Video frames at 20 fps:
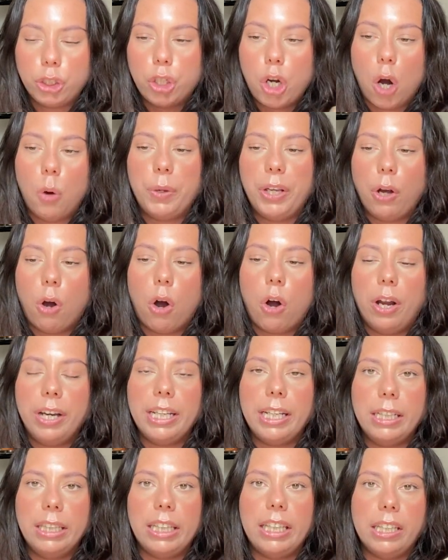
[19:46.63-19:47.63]
going on
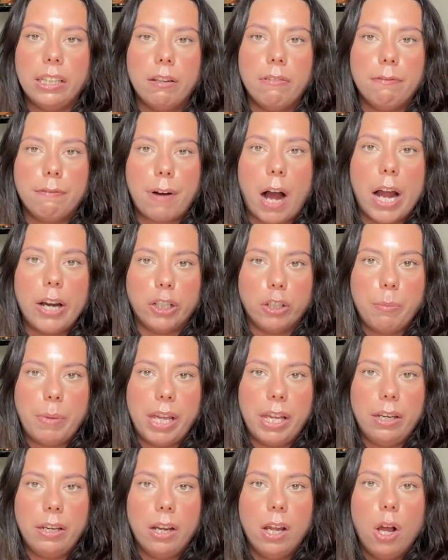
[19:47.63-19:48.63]
in the
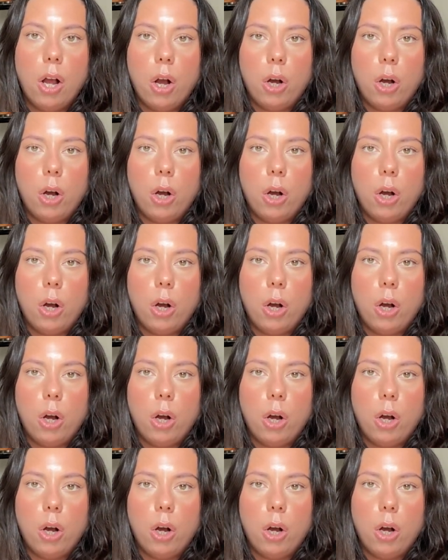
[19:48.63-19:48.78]
environment,